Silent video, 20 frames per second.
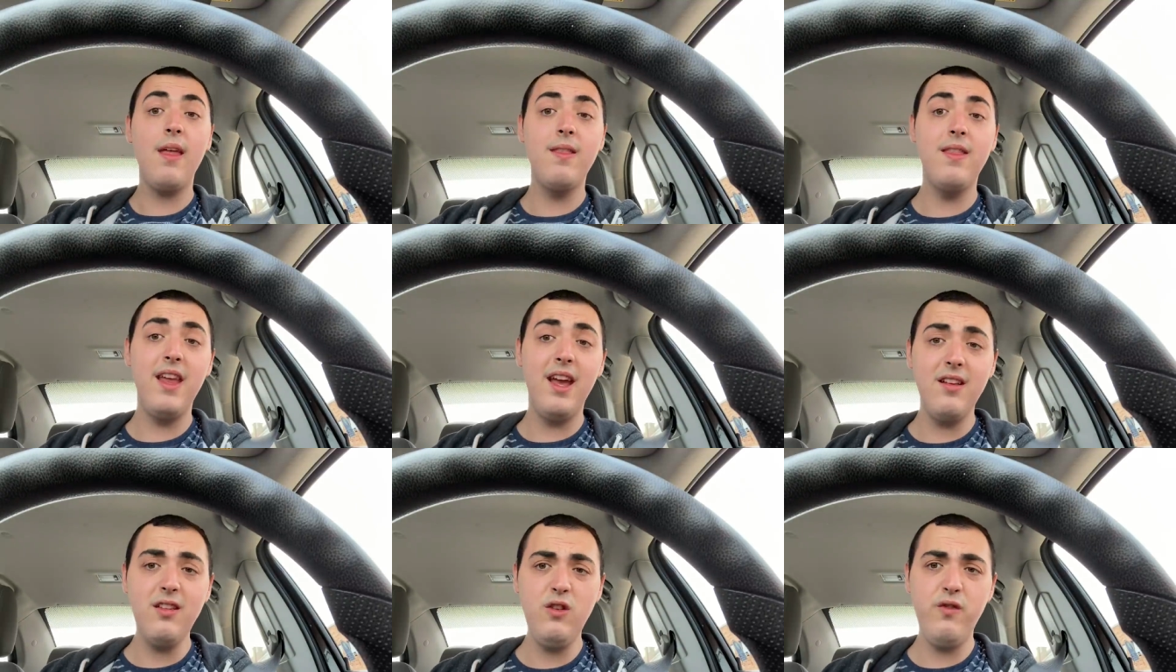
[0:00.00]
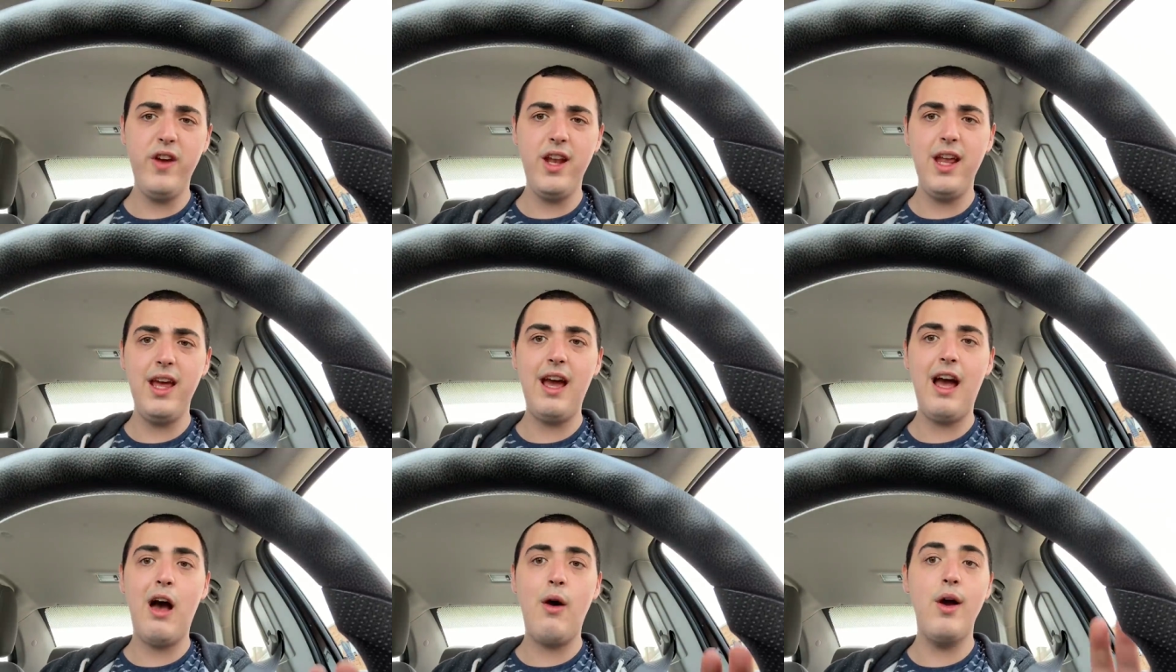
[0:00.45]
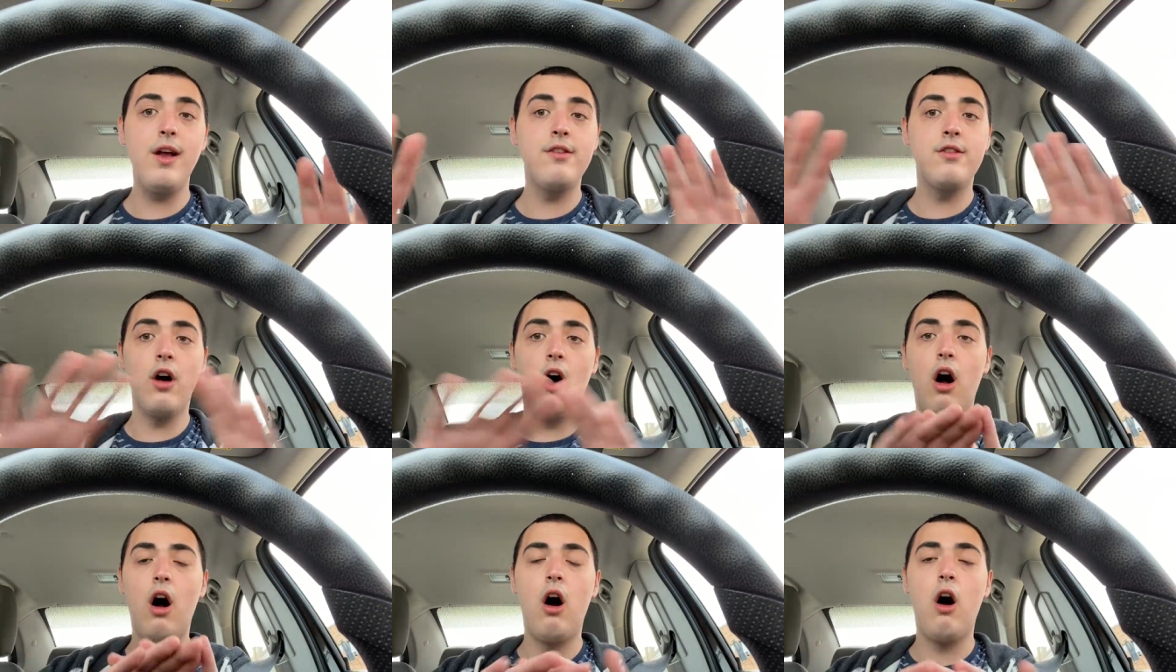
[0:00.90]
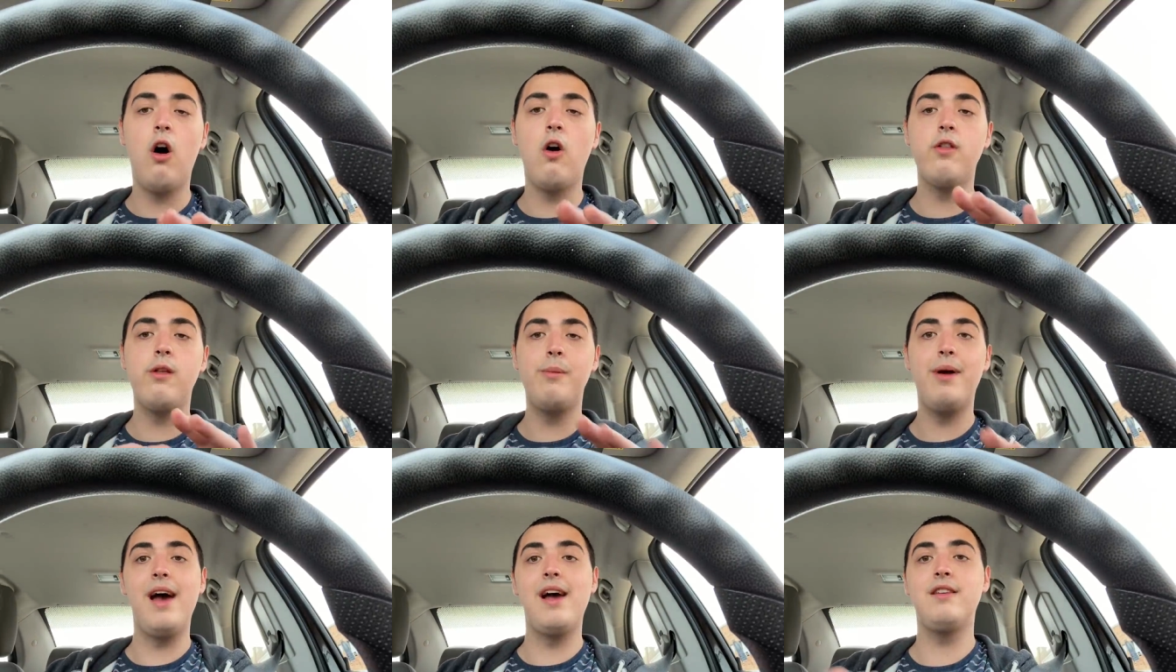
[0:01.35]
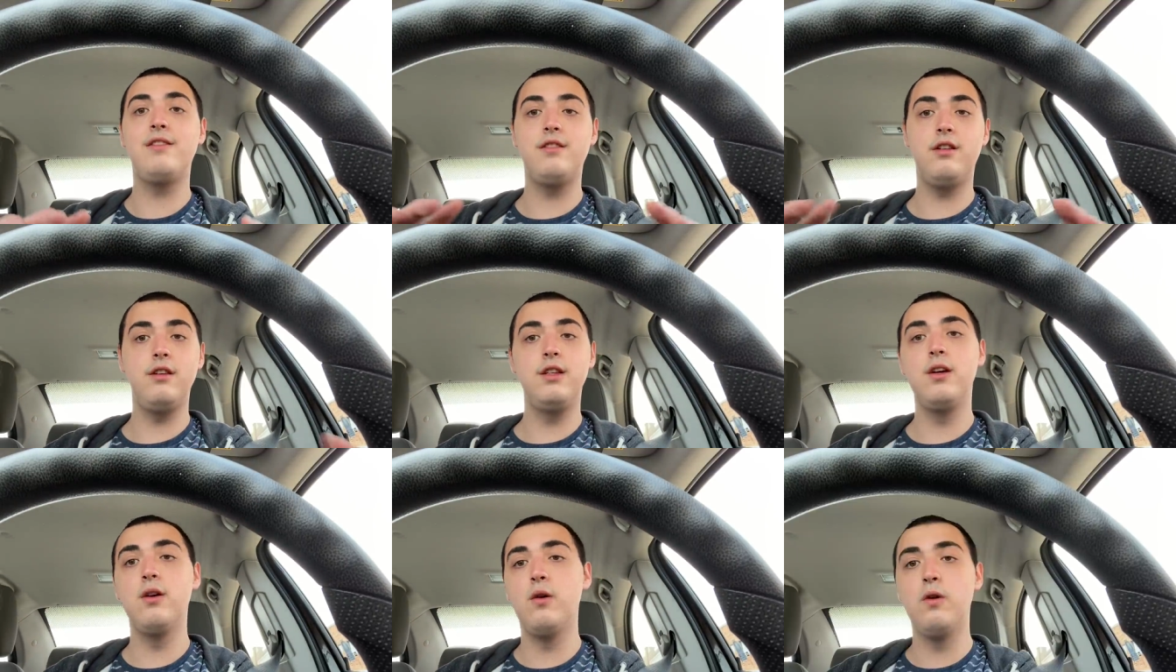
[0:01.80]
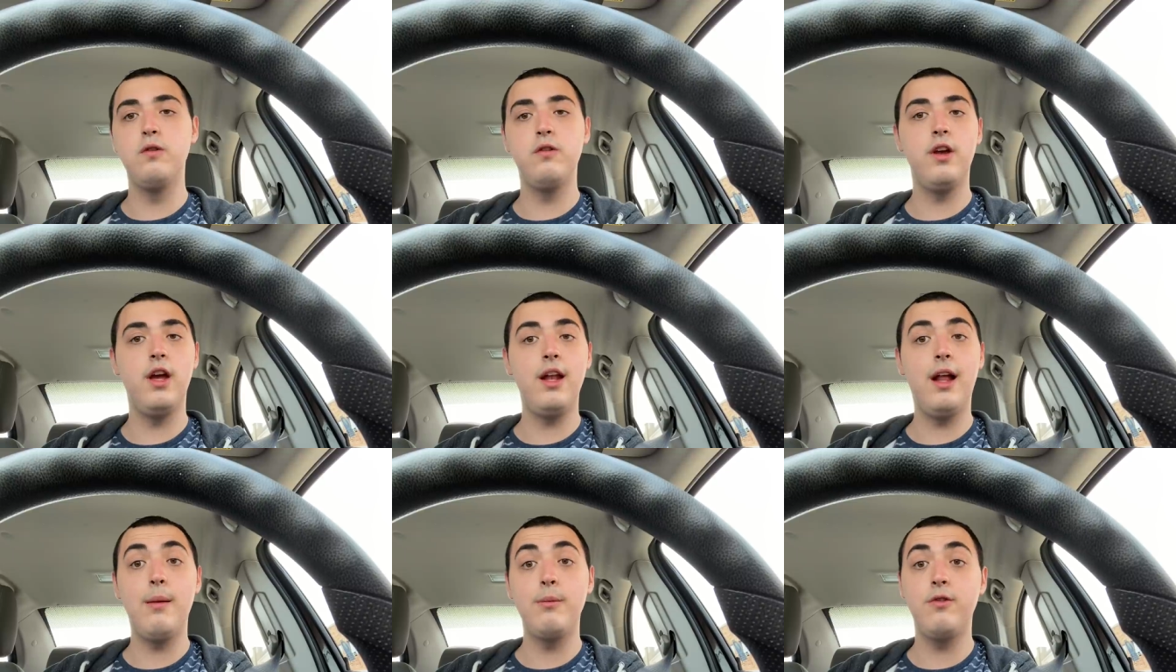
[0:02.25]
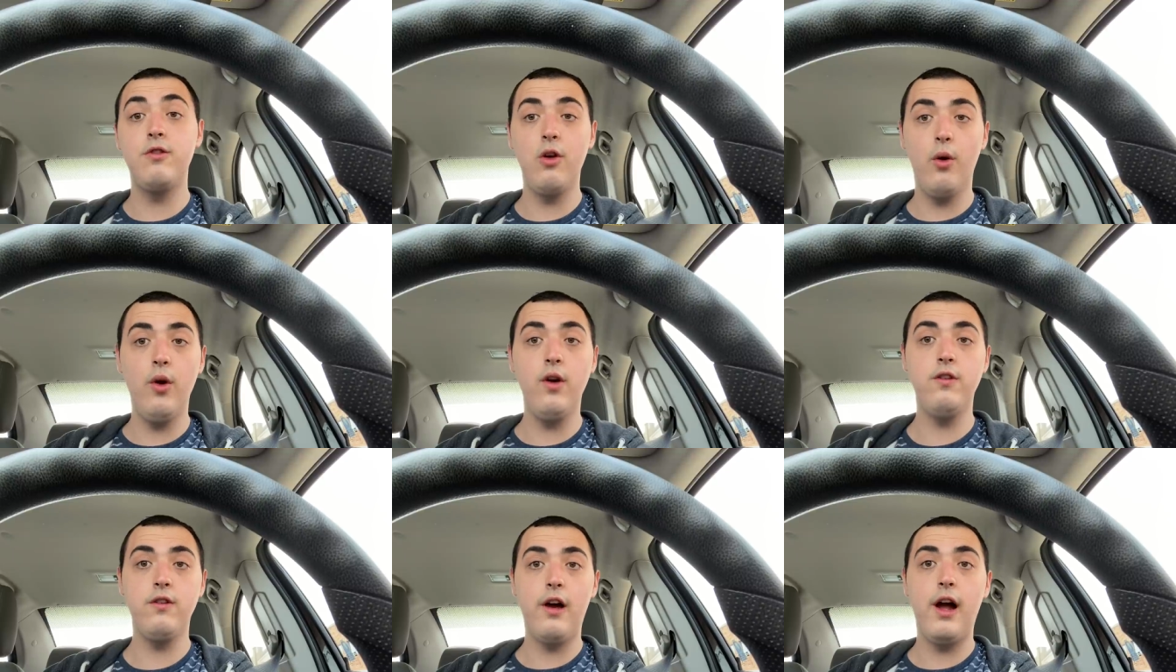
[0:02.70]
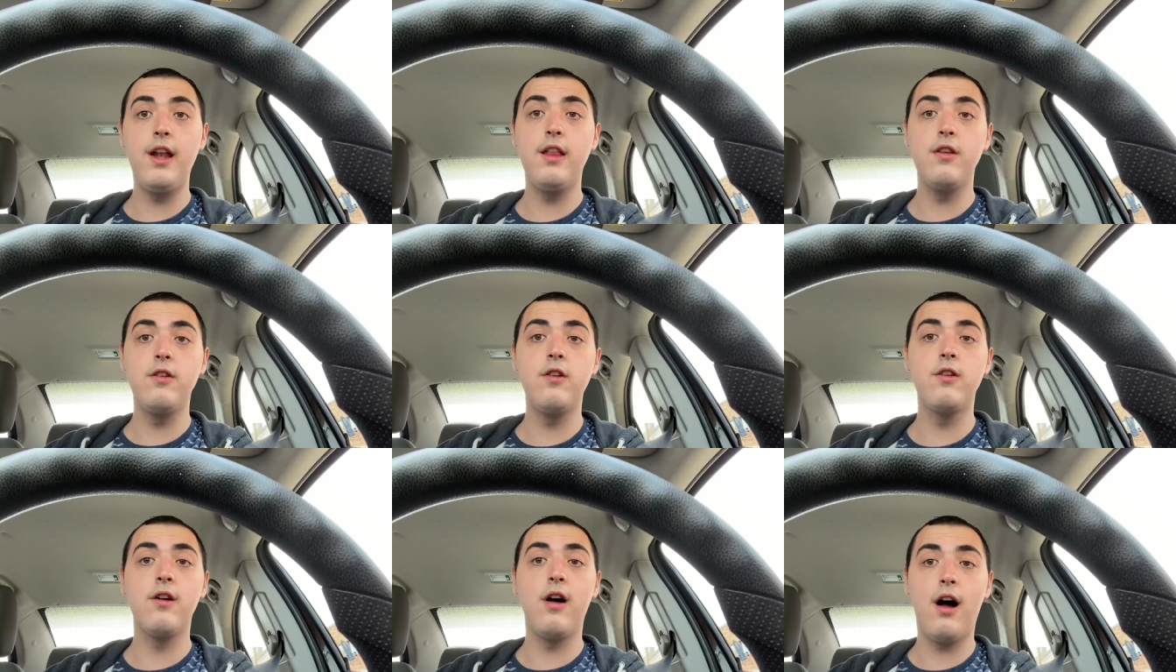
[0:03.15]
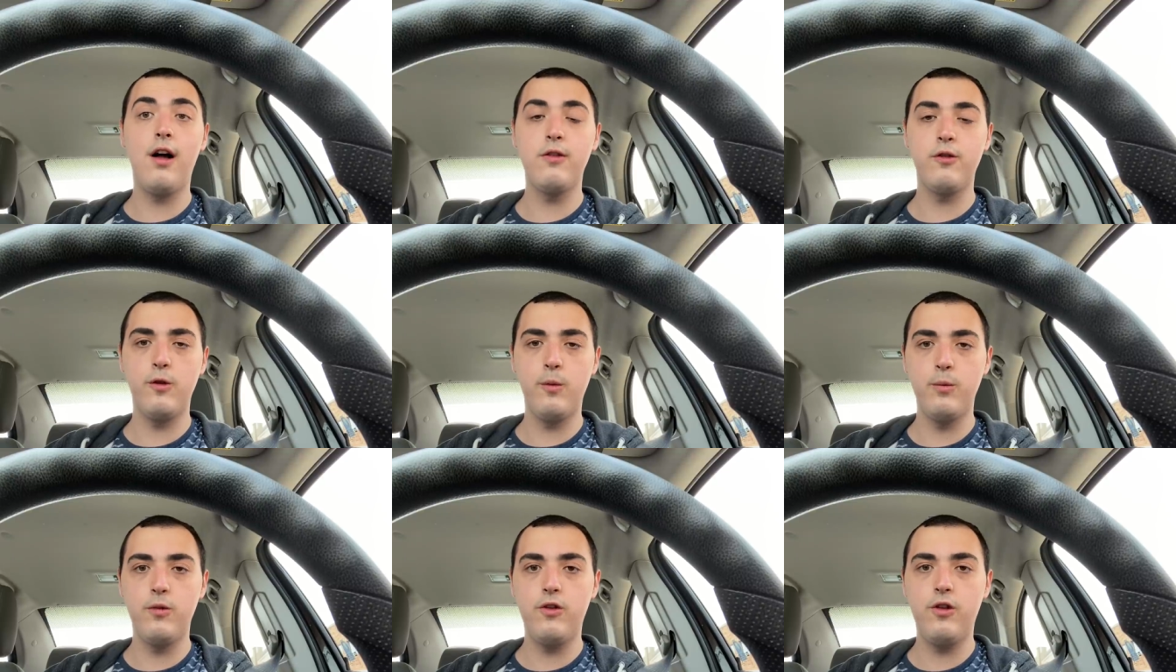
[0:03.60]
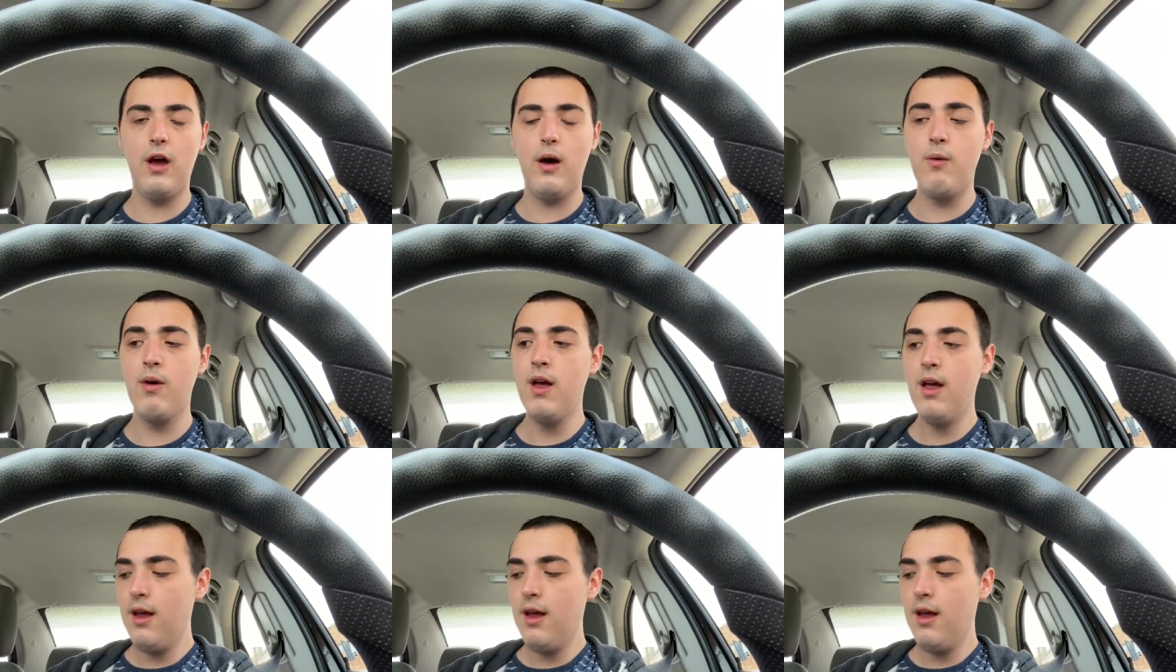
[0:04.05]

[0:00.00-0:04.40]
This video is all the best deals, and I'm so excited. This is awesome. So